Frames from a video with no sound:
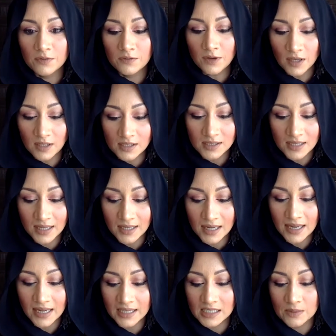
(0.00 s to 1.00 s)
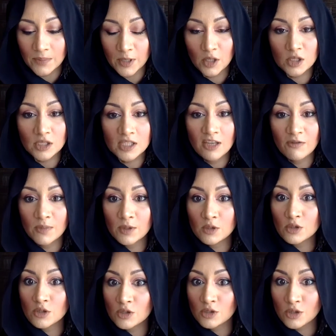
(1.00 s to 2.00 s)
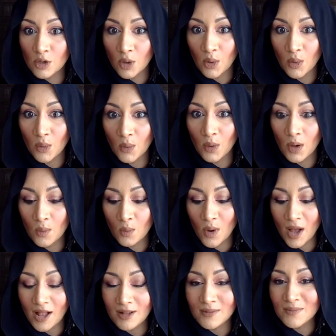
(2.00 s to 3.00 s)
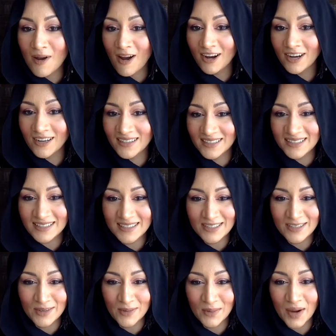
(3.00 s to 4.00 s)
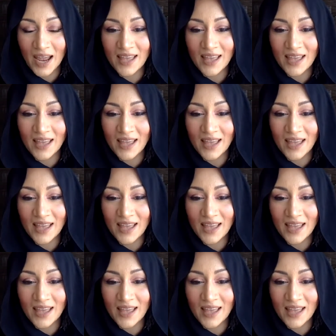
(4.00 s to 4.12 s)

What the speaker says: fuss and hiss because they've been so well marketed to,